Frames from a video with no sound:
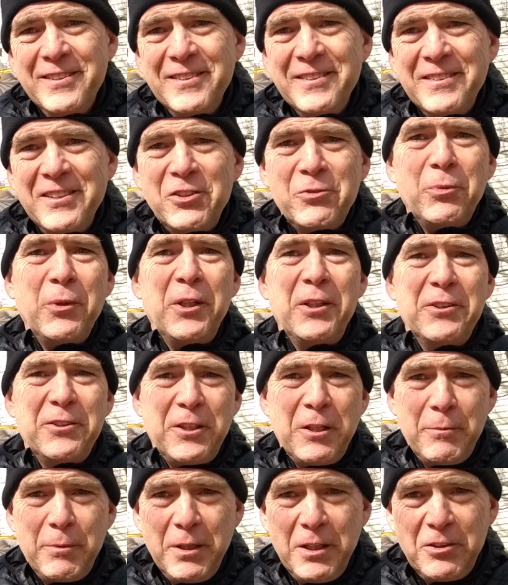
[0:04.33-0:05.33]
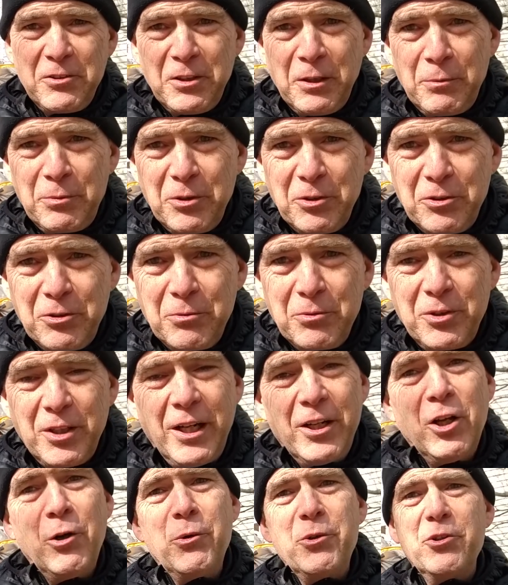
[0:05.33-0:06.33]
This week is going to be on sleep systems. And I
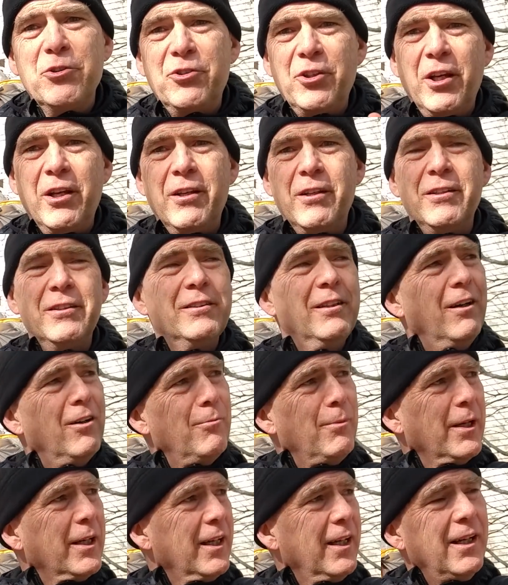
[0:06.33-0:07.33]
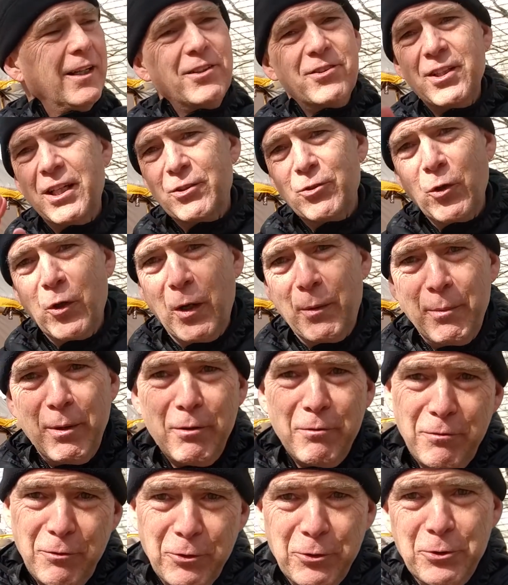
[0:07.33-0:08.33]
know what you're saying, oh my God, he's not talking
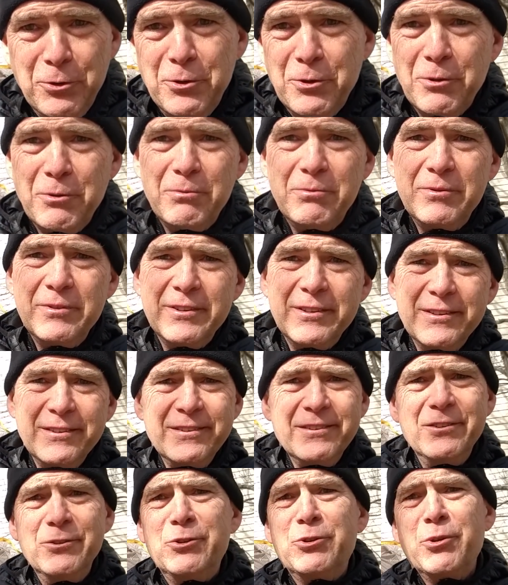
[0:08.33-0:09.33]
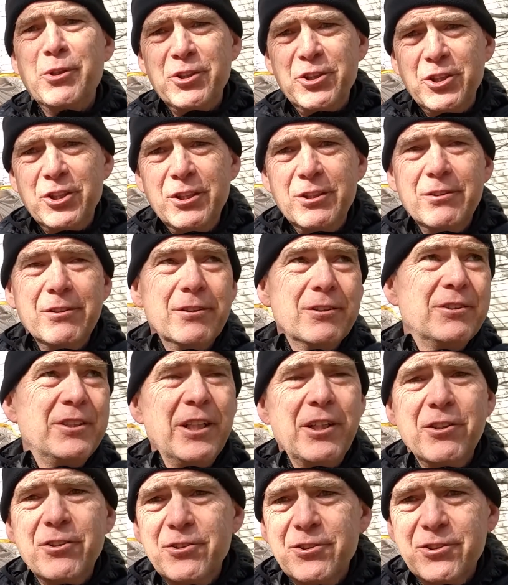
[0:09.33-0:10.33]
about food or nutrition or
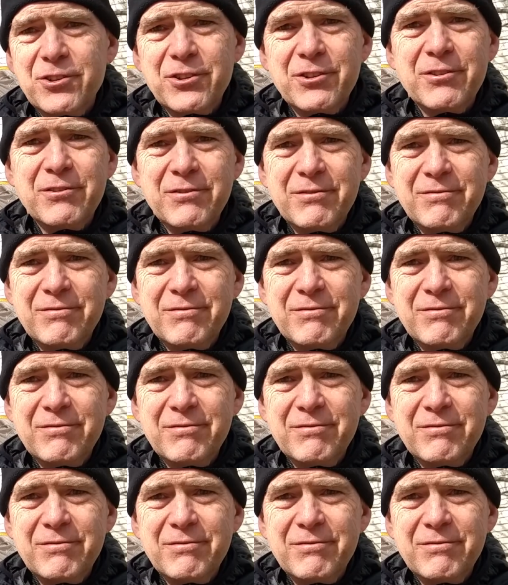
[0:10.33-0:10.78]
dinners or